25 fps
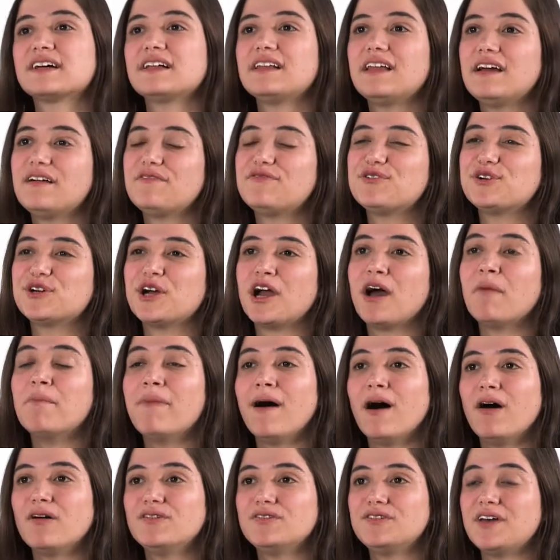clever
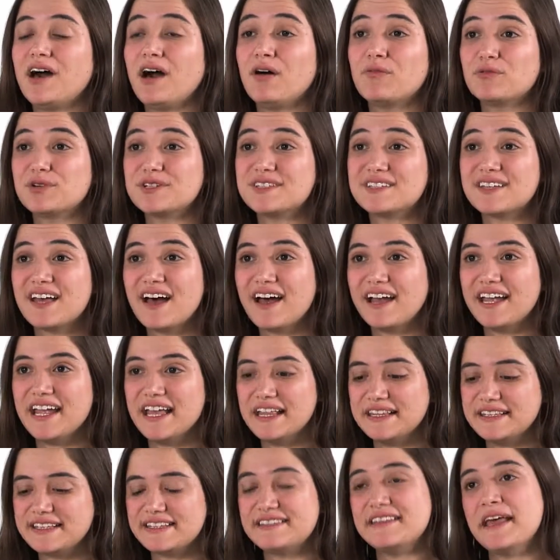about our
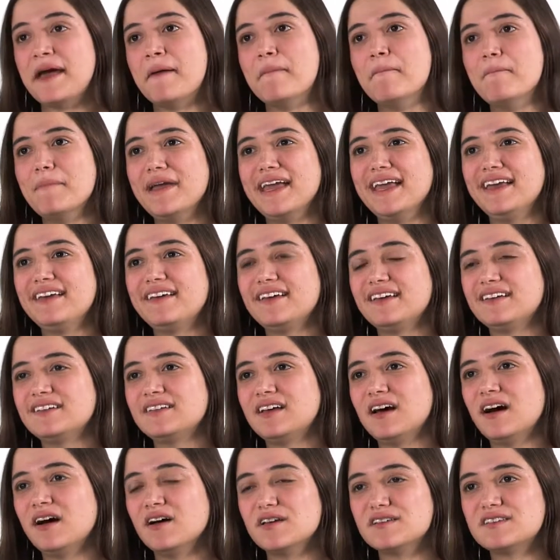science that make
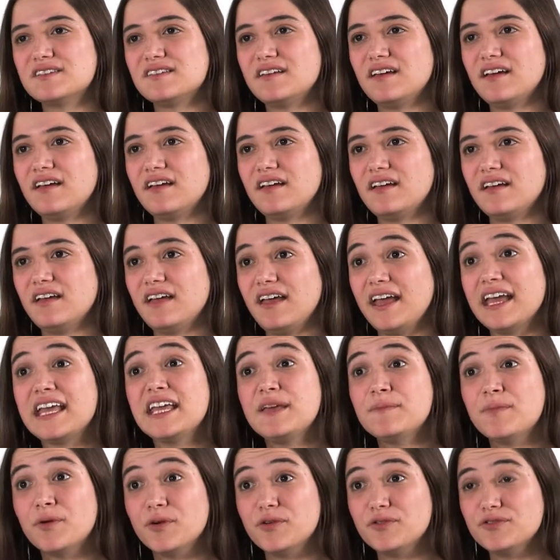us
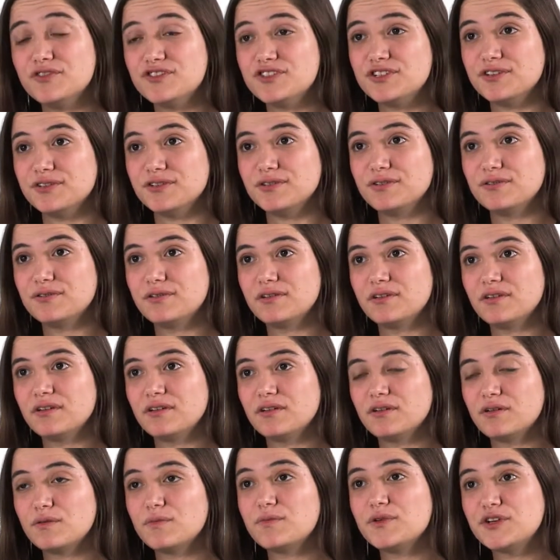able to
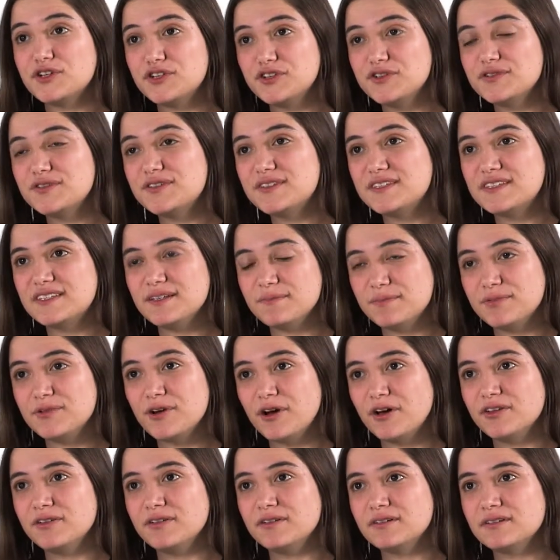produce the
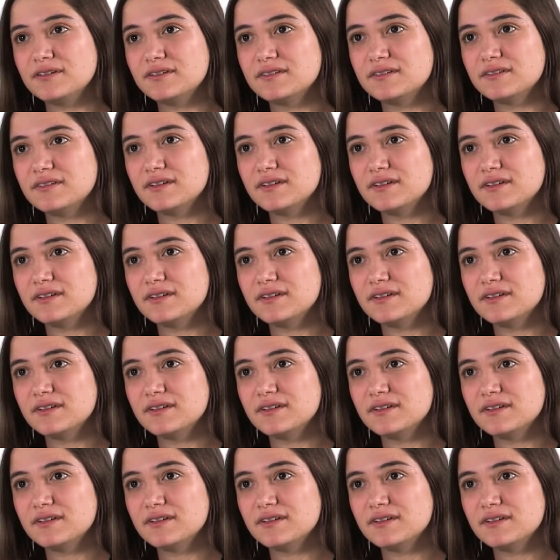product